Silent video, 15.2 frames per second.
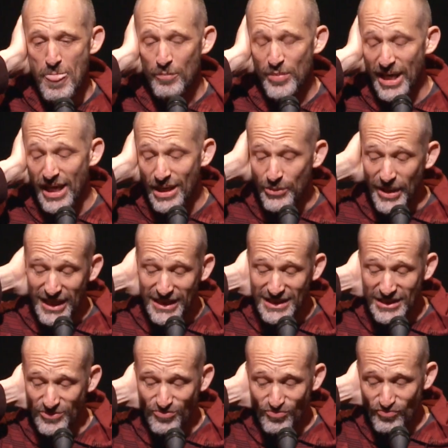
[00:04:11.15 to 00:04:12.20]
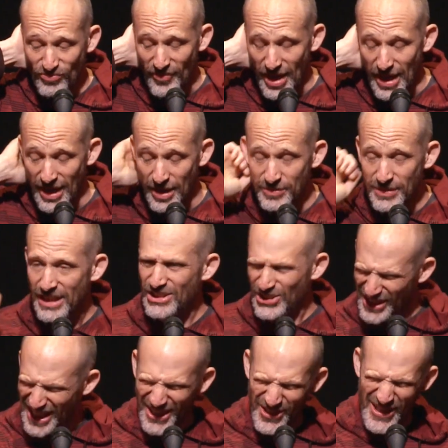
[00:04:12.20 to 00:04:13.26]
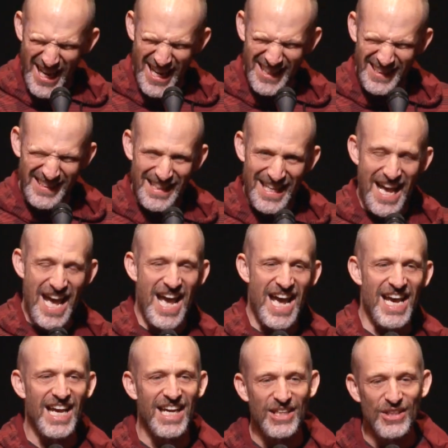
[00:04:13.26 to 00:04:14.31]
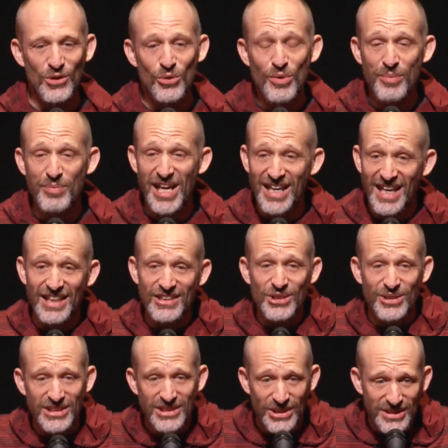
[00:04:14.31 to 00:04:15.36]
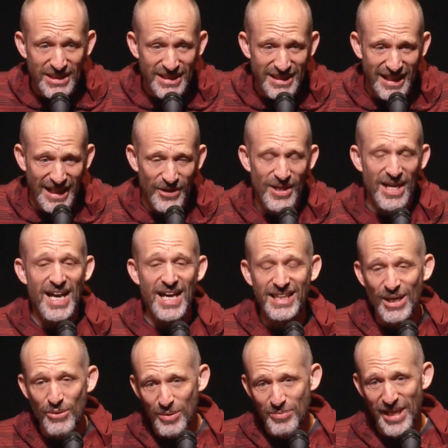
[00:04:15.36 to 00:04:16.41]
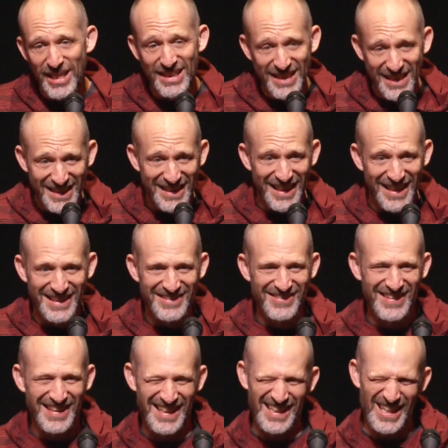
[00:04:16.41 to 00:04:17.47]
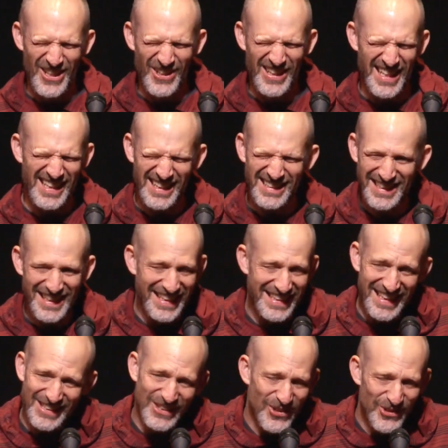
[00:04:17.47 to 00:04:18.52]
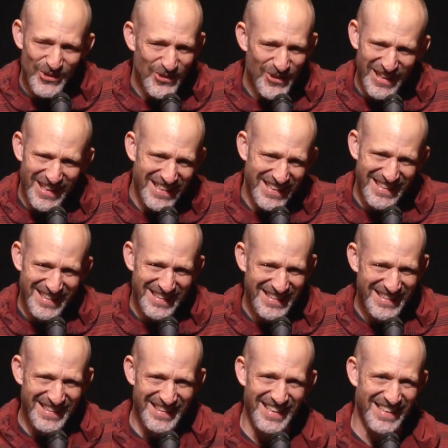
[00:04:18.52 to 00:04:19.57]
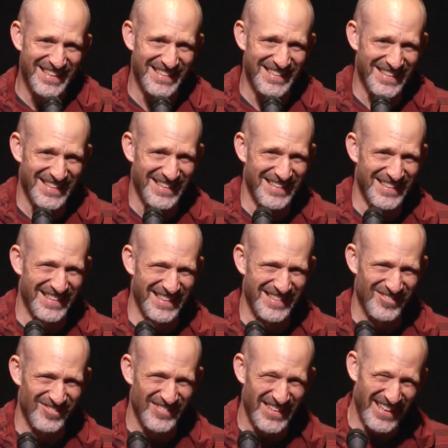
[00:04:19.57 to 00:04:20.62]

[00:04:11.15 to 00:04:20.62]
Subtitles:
But anyways, it turned out okay, and we made an Oscar. He's 13 now, and then we made a Nina, and that's it. That's the whole story. Yeah.